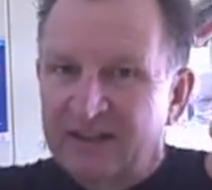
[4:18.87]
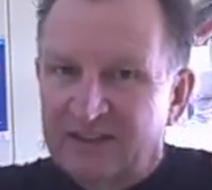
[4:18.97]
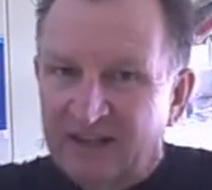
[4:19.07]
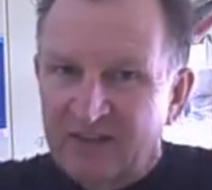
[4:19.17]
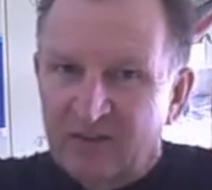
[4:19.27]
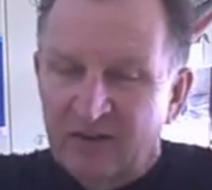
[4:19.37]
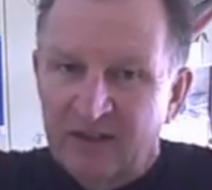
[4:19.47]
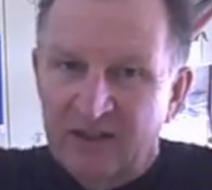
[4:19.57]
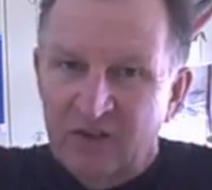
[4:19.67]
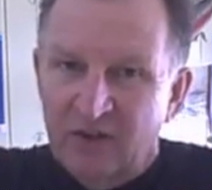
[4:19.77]
At the
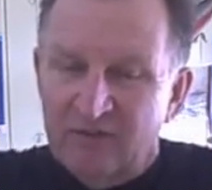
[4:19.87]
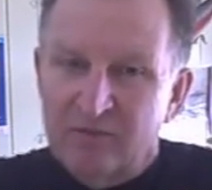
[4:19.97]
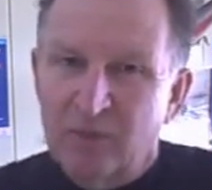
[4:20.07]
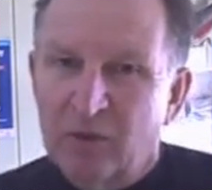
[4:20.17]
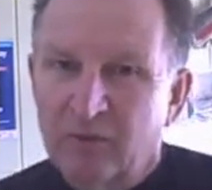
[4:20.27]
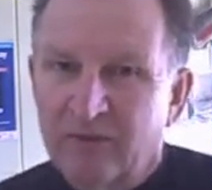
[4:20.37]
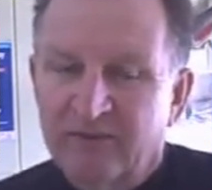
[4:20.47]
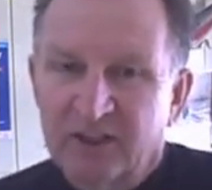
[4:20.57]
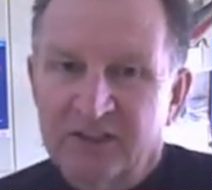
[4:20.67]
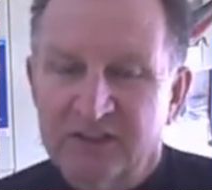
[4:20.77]
other end, you have the book of
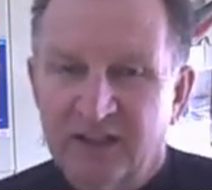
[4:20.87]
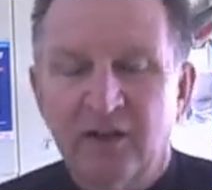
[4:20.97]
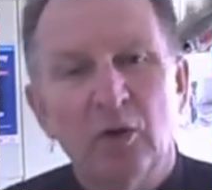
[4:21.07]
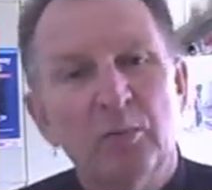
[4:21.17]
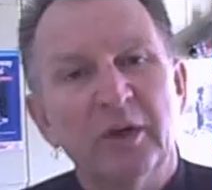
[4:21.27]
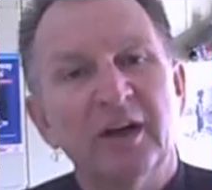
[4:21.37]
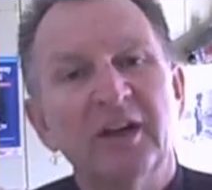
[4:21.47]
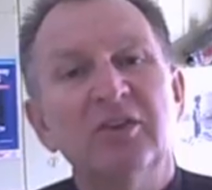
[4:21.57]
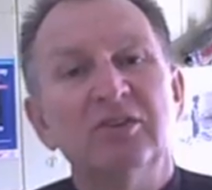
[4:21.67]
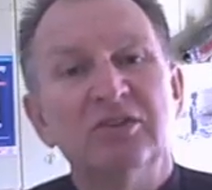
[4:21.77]
Revelation. I hope we
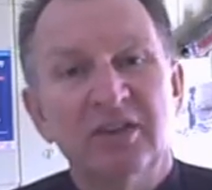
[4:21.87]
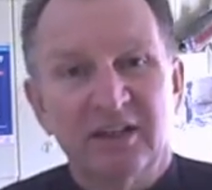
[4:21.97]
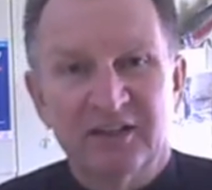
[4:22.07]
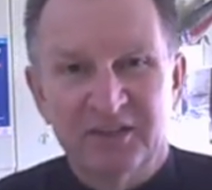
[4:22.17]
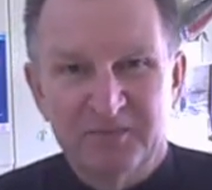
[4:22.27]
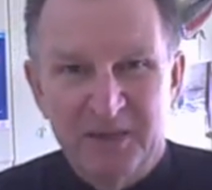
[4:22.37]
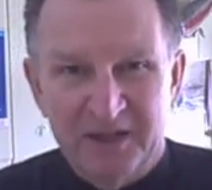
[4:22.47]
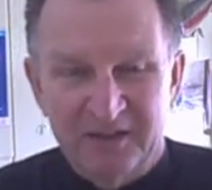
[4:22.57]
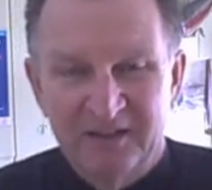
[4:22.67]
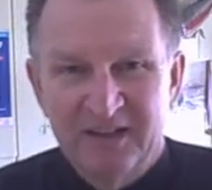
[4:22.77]
understand this
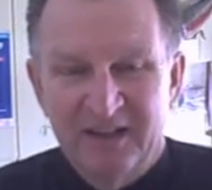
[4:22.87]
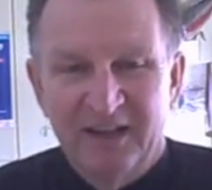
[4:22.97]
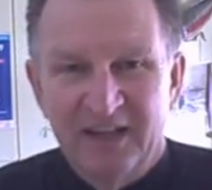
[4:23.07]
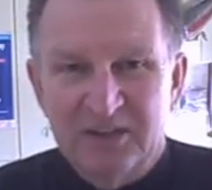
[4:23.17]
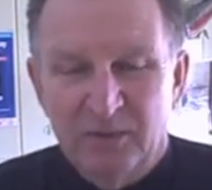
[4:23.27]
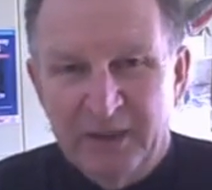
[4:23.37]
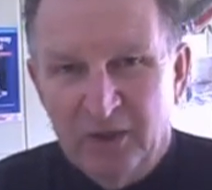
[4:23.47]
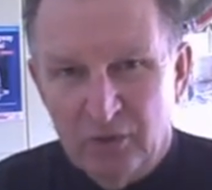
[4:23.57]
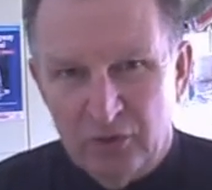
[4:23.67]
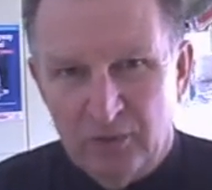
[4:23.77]
better as we
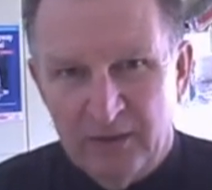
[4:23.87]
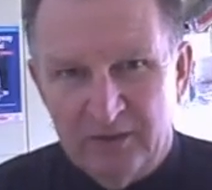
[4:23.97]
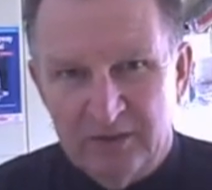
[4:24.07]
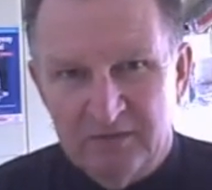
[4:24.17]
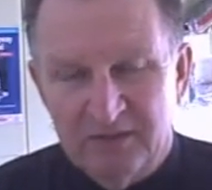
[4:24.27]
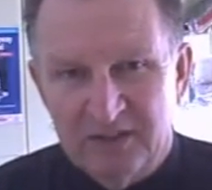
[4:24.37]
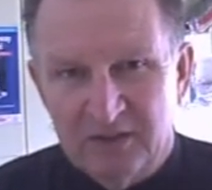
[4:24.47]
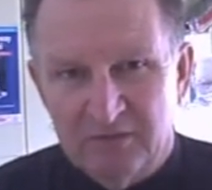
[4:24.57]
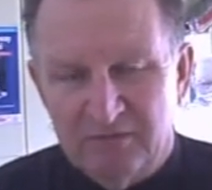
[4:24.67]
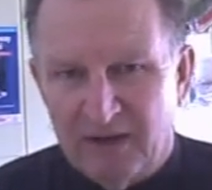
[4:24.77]
go throughout this
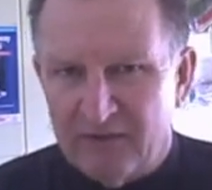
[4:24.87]
video.